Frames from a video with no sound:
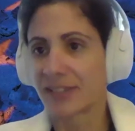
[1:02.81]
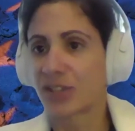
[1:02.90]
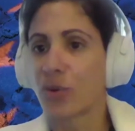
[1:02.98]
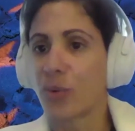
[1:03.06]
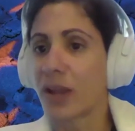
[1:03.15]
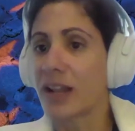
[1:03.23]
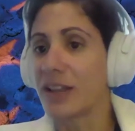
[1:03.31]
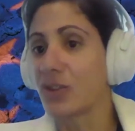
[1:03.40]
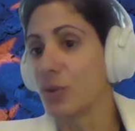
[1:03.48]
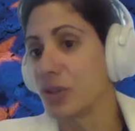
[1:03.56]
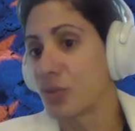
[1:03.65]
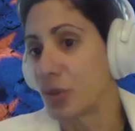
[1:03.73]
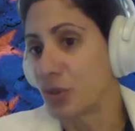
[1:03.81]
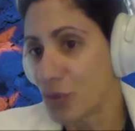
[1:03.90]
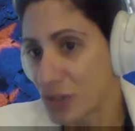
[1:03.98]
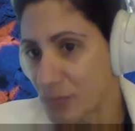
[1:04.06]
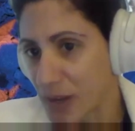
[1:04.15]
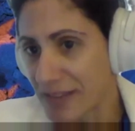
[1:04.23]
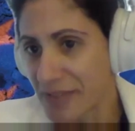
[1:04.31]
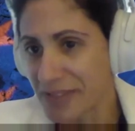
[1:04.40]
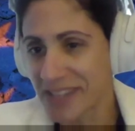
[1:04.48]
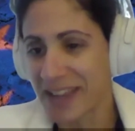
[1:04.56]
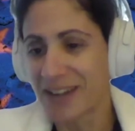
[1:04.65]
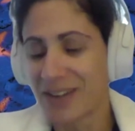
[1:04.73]
So quickly to introduce
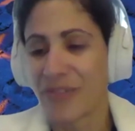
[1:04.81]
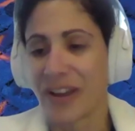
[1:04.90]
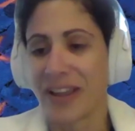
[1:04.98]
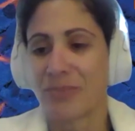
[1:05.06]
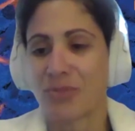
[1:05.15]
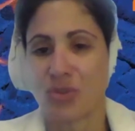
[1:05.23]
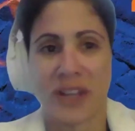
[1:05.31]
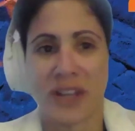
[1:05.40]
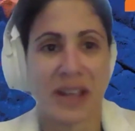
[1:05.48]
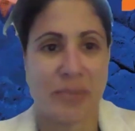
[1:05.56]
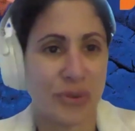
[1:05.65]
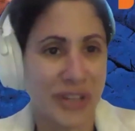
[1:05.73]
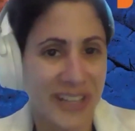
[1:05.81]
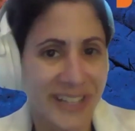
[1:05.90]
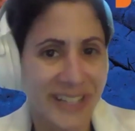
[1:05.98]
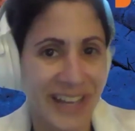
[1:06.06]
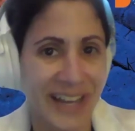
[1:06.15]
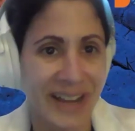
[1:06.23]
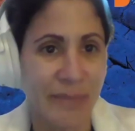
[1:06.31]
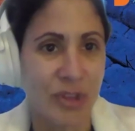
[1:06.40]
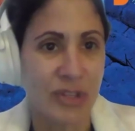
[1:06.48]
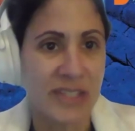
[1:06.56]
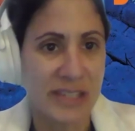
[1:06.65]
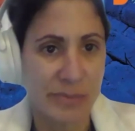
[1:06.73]
myself, I am Joumana Brihi. I am
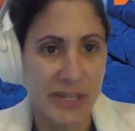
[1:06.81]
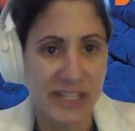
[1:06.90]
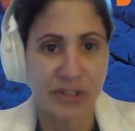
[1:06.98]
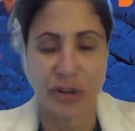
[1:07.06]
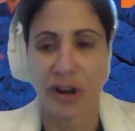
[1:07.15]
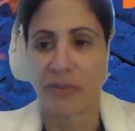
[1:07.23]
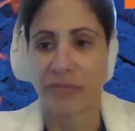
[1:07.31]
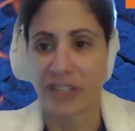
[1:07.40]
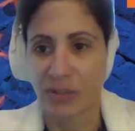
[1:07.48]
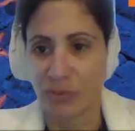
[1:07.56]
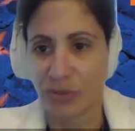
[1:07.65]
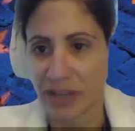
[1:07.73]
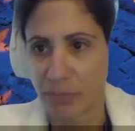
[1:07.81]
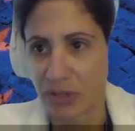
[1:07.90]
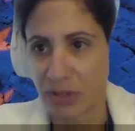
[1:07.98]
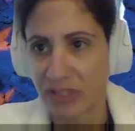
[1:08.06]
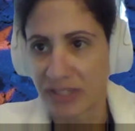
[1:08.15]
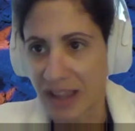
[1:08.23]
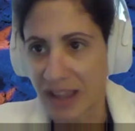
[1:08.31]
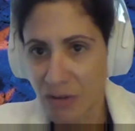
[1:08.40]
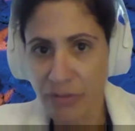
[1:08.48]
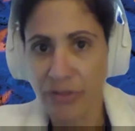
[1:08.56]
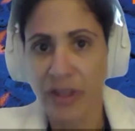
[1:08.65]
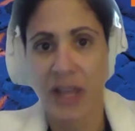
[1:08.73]
the team leader of EU Neighbours
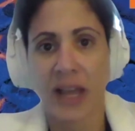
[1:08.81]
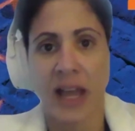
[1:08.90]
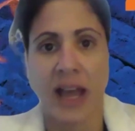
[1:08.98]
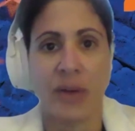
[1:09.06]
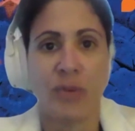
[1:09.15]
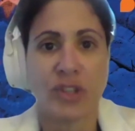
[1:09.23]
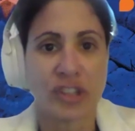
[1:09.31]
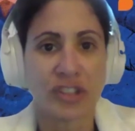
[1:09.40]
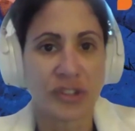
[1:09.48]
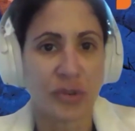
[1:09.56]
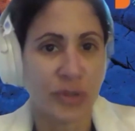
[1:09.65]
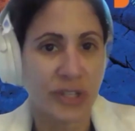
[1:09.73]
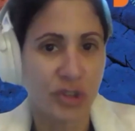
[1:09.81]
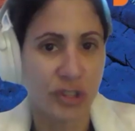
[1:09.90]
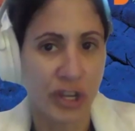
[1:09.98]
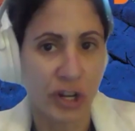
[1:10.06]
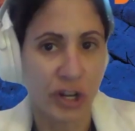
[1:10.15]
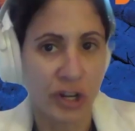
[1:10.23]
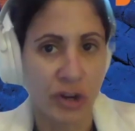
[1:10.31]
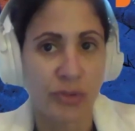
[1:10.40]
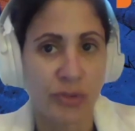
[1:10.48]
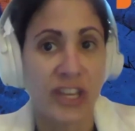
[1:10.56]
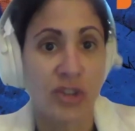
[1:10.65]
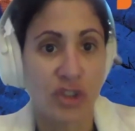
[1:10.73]
South, which is the regional
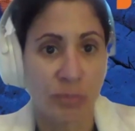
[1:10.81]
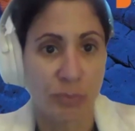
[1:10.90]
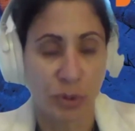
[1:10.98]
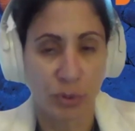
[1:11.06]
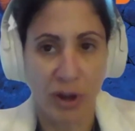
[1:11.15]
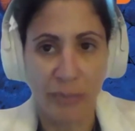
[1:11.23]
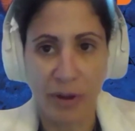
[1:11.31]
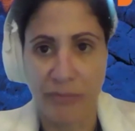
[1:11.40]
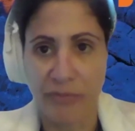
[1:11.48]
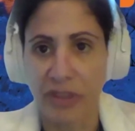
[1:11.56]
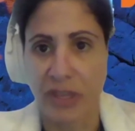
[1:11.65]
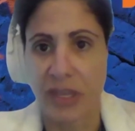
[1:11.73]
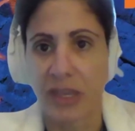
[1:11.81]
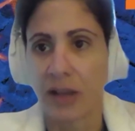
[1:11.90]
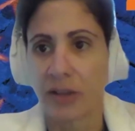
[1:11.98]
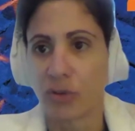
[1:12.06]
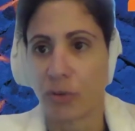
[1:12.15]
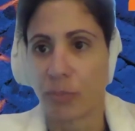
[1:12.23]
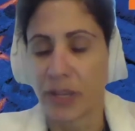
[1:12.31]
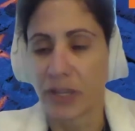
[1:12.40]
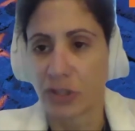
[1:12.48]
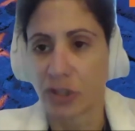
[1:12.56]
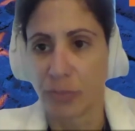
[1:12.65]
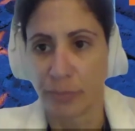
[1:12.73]
communication program of the European